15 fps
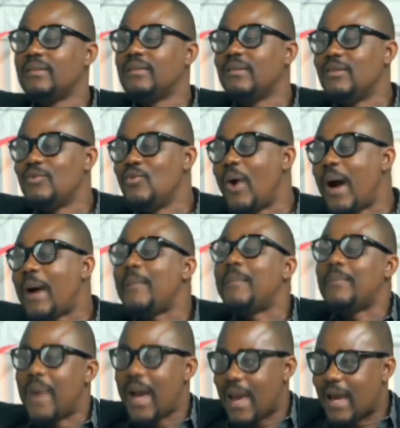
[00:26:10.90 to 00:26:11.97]
you are
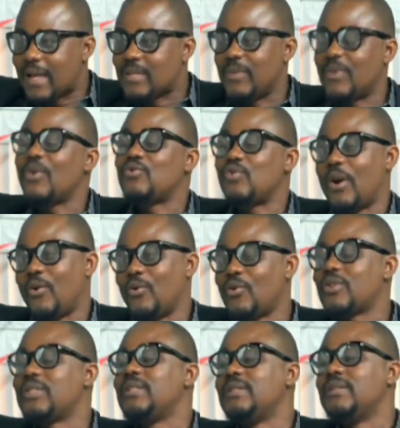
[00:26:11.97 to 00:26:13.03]
biased because you are
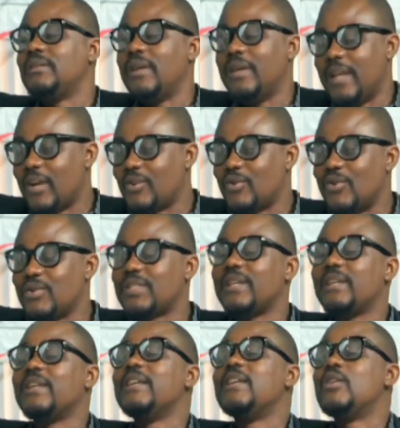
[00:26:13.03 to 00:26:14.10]
conducting elections
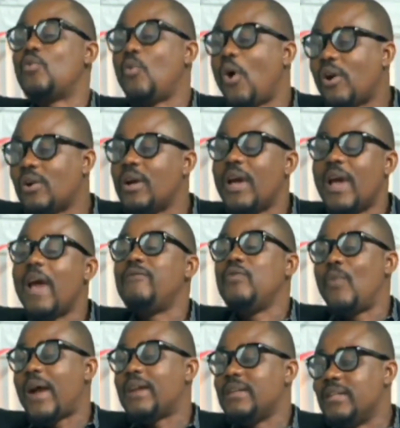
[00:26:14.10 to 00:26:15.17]
equal.
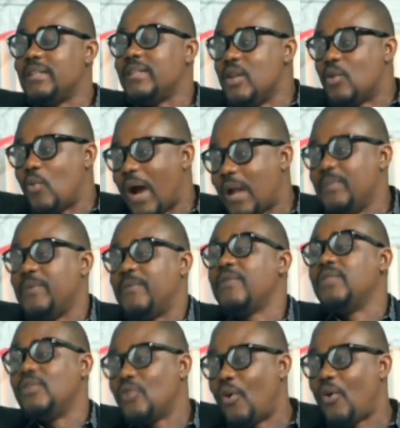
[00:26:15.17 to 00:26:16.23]
Everyone is equal before the
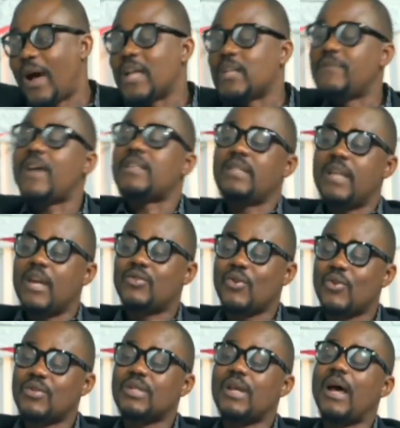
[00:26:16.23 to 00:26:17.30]
law as far as
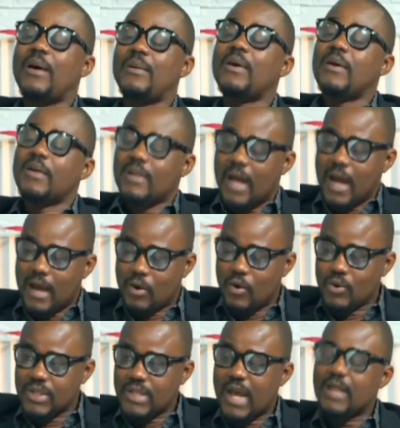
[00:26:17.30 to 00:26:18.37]
elections are
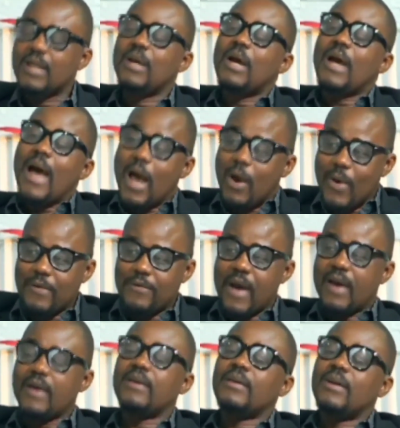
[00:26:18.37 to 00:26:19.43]
concerned. However,
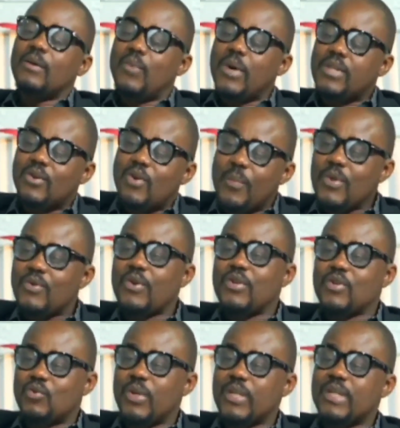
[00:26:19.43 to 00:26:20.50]
what the Commission is
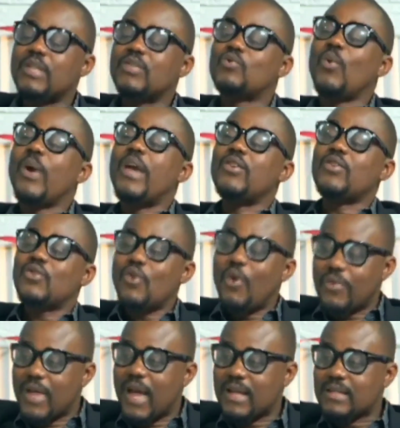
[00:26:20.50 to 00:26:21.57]
doing is to ensure
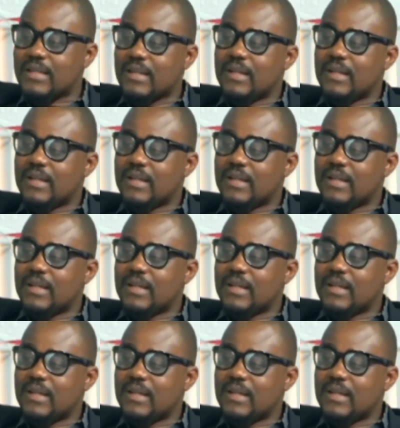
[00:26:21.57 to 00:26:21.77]
that